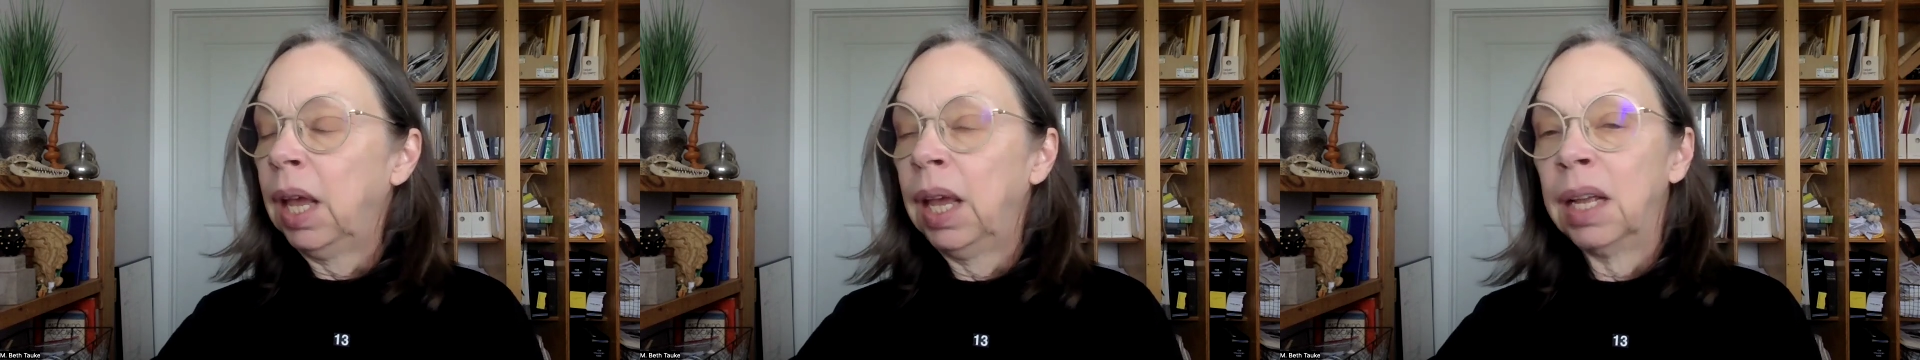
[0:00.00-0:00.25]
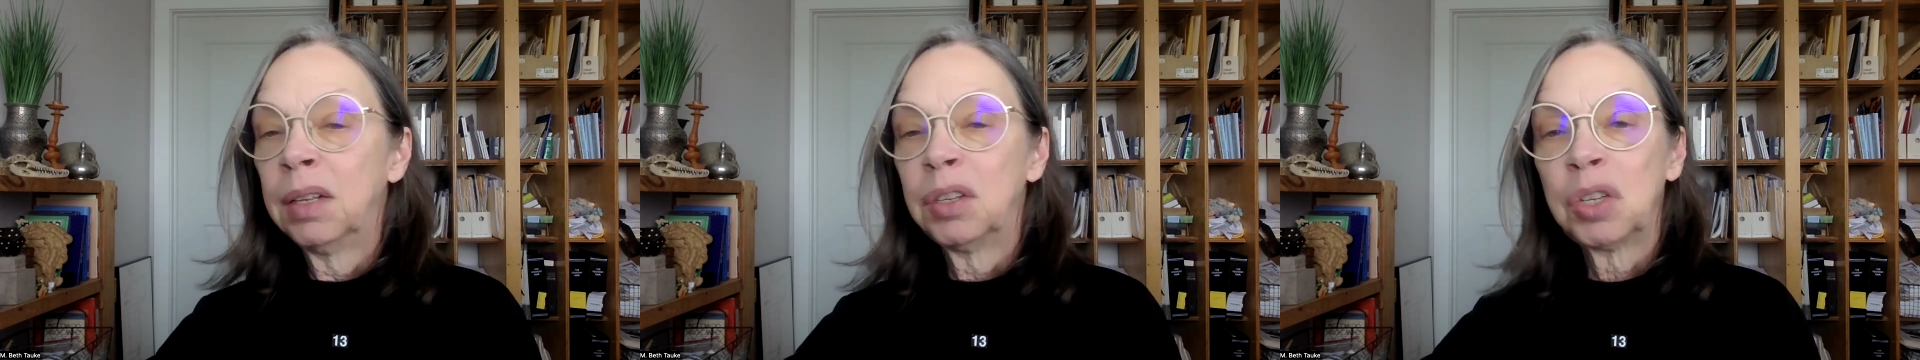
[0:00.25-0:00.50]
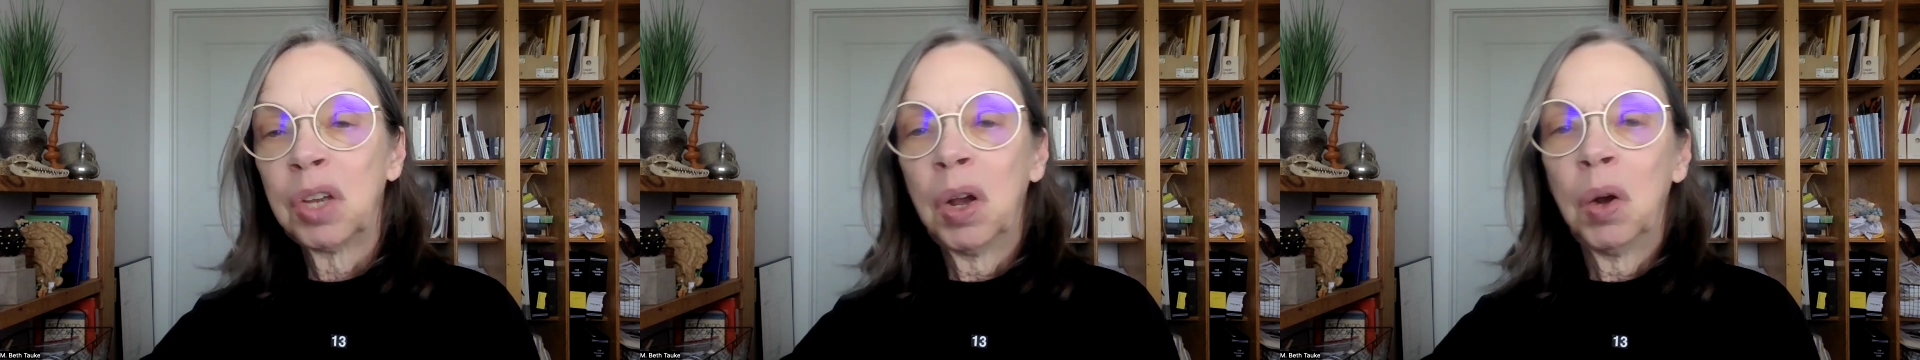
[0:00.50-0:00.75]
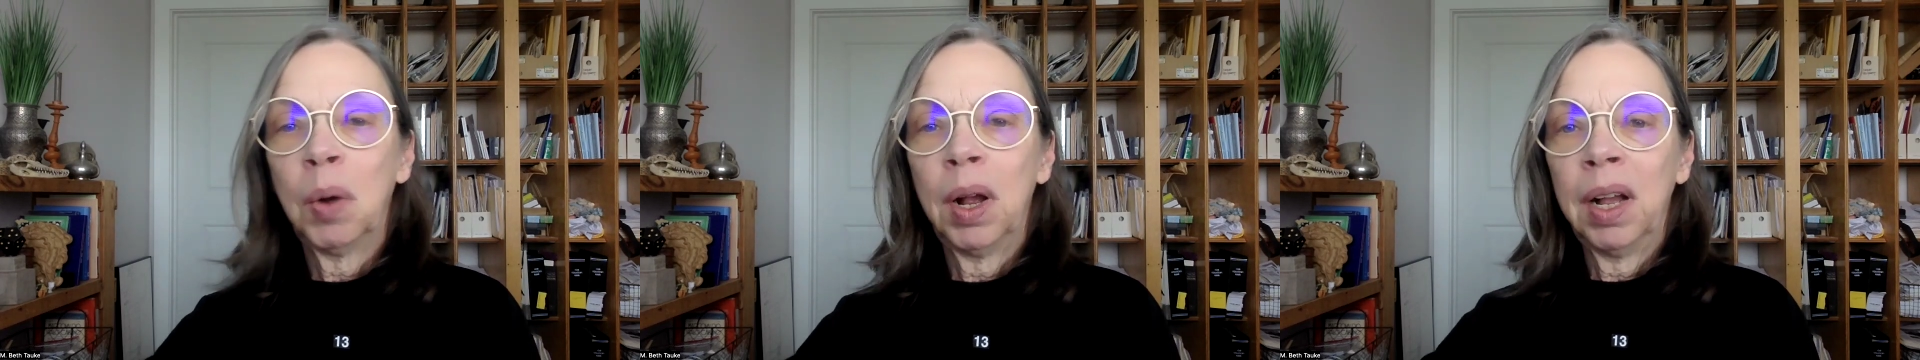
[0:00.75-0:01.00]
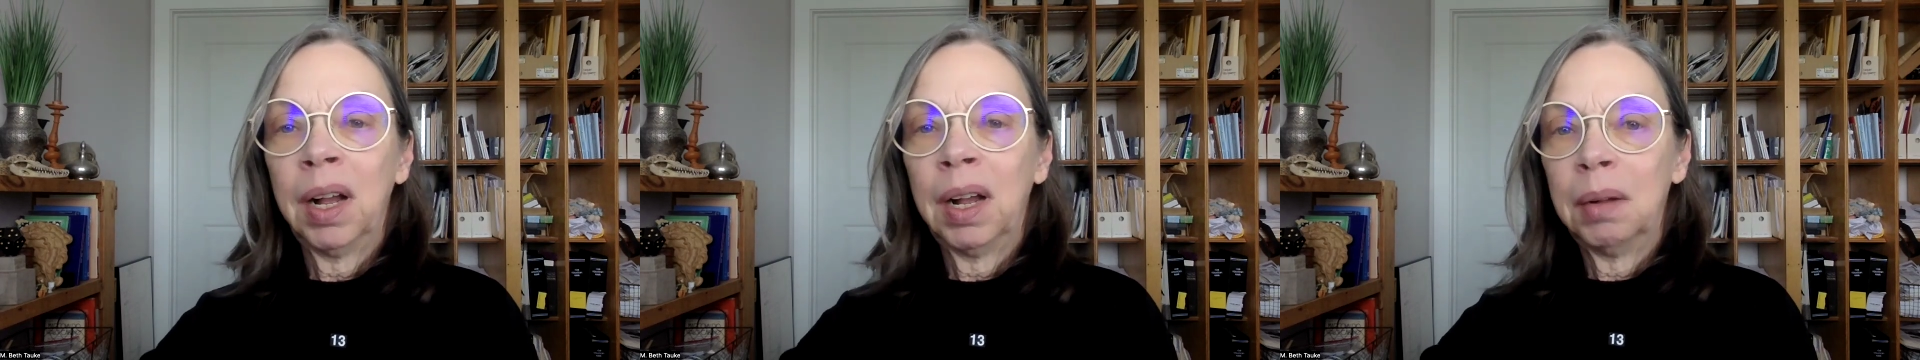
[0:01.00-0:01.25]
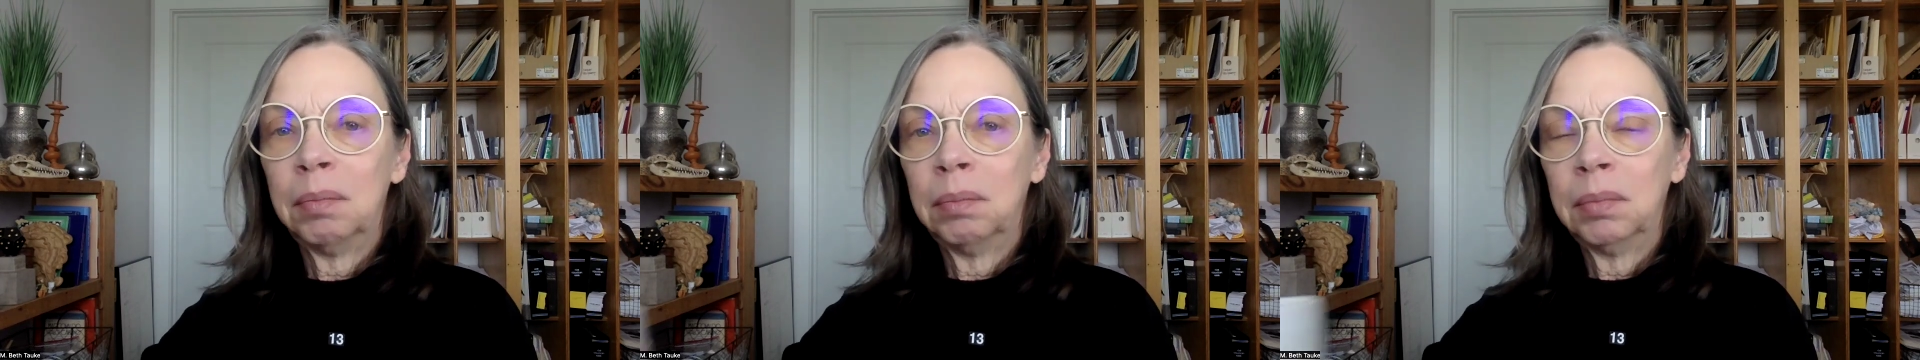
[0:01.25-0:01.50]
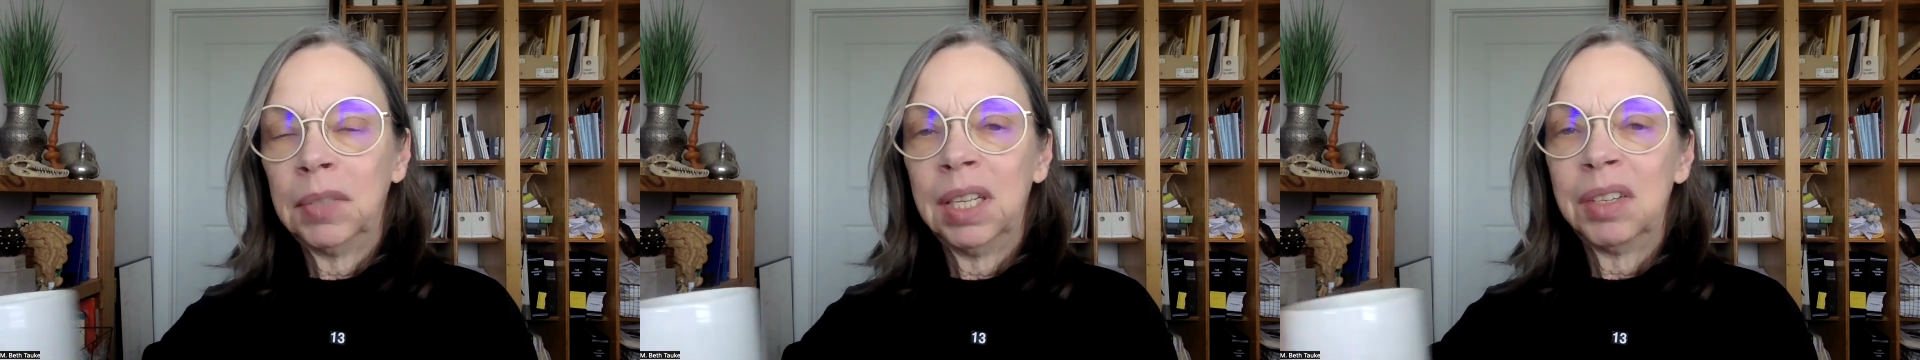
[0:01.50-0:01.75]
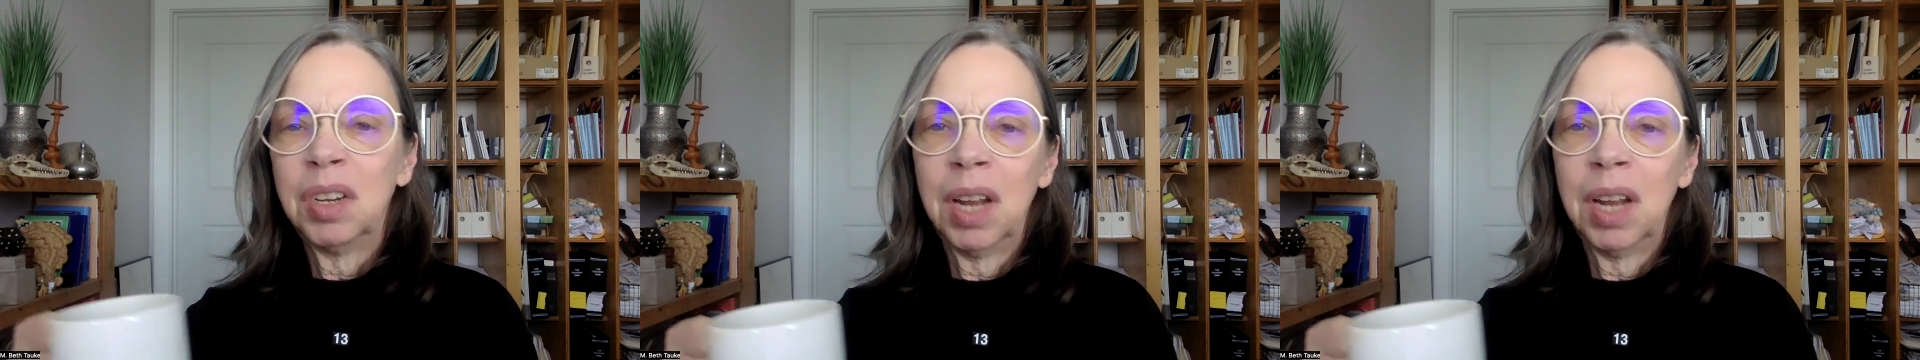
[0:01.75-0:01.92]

And so it's